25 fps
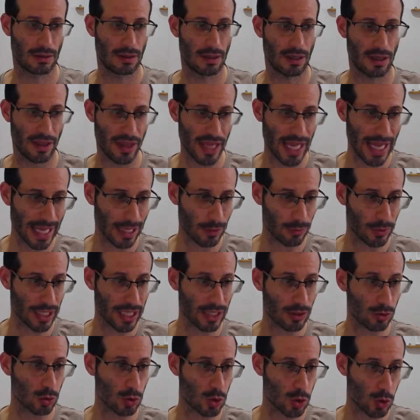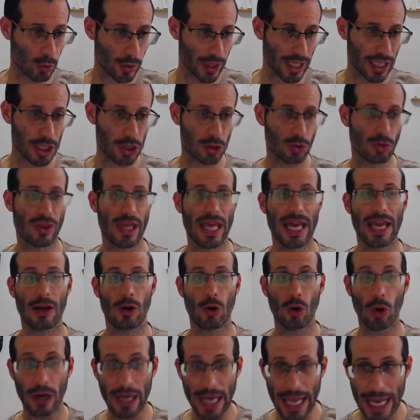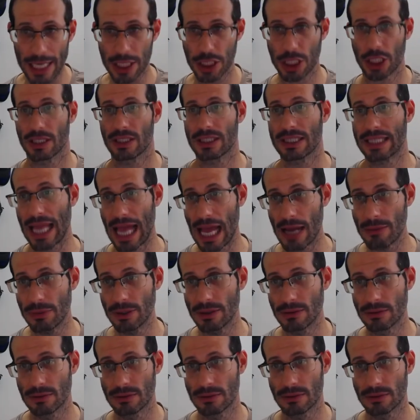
Then we need to switch to the Connection tab.